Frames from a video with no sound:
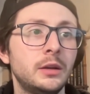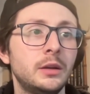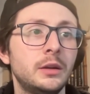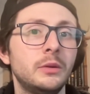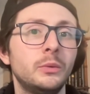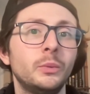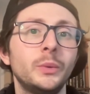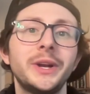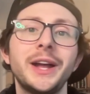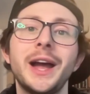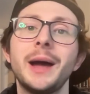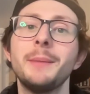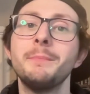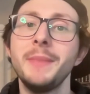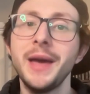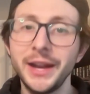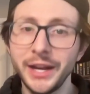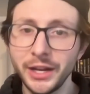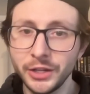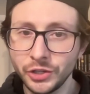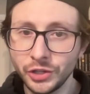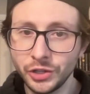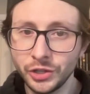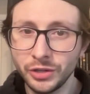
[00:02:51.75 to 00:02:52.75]
We got
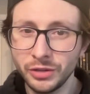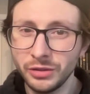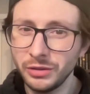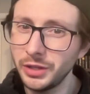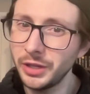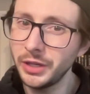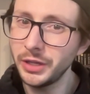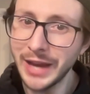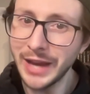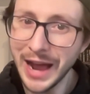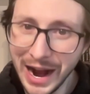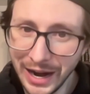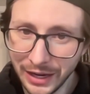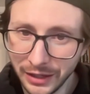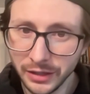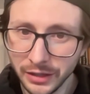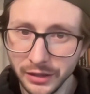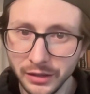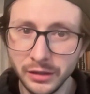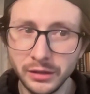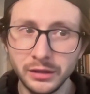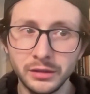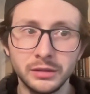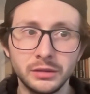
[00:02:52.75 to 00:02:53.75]
Medic, the
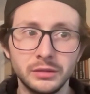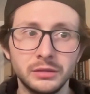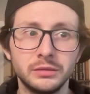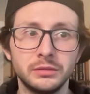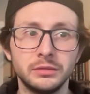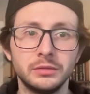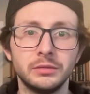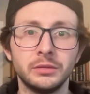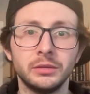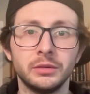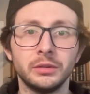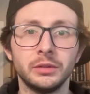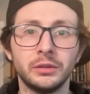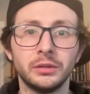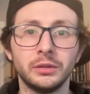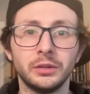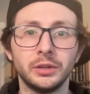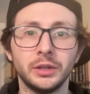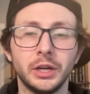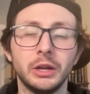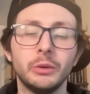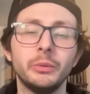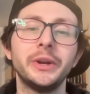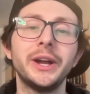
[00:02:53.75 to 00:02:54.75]
doctor,
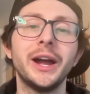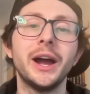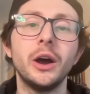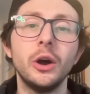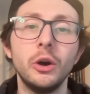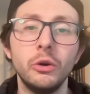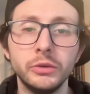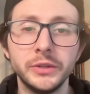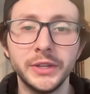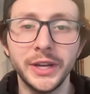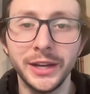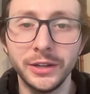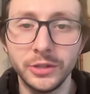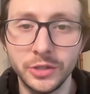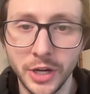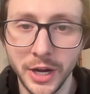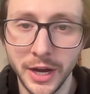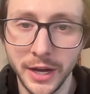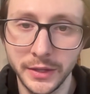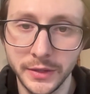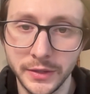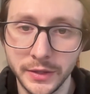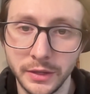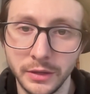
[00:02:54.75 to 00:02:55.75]
and we got Jose
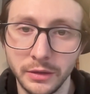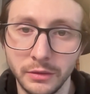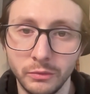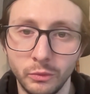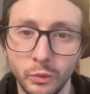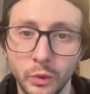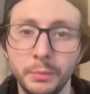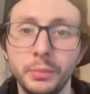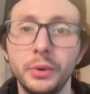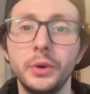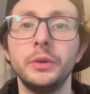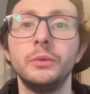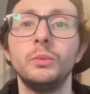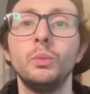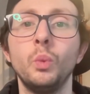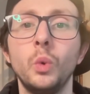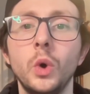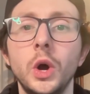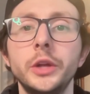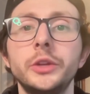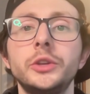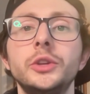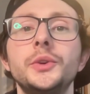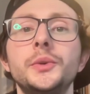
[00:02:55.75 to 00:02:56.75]
Johnson. We're putting
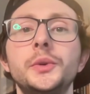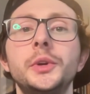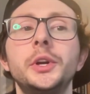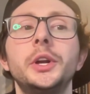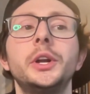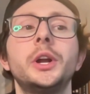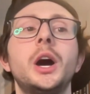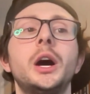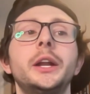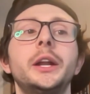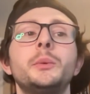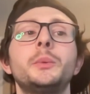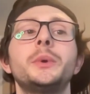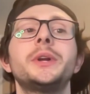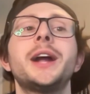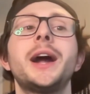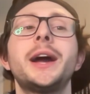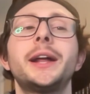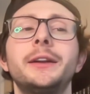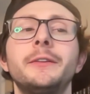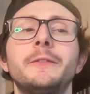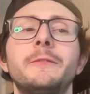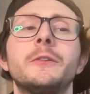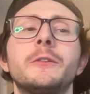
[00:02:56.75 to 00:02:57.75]
1 unit on it. We
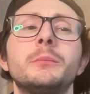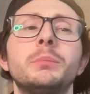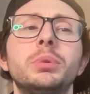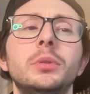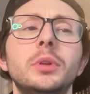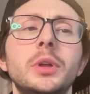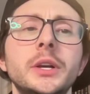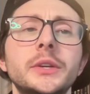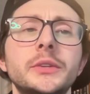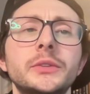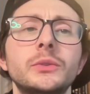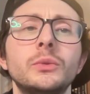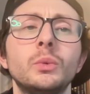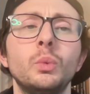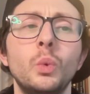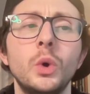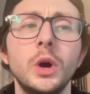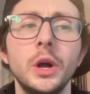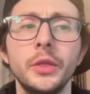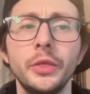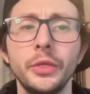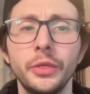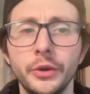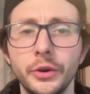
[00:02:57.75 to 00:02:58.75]
got it for plus
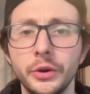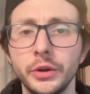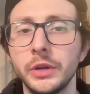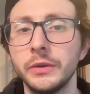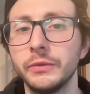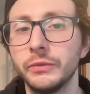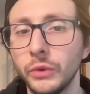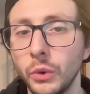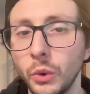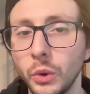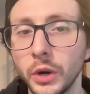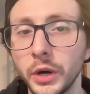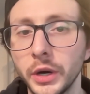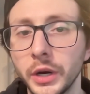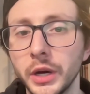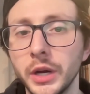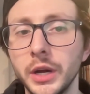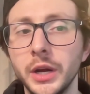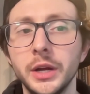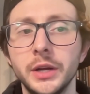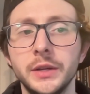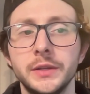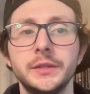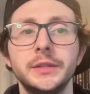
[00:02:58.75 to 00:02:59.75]
134.
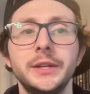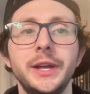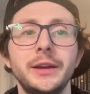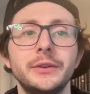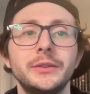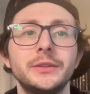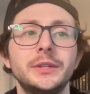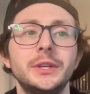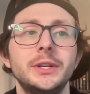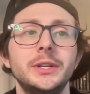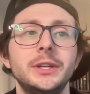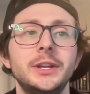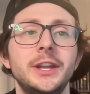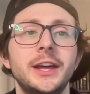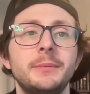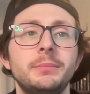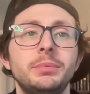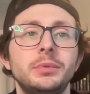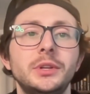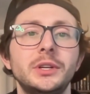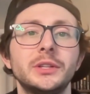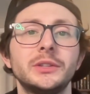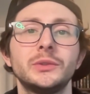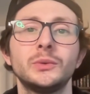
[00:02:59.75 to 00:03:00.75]
It's now sitting at
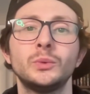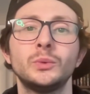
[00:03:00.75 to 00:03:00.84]
plus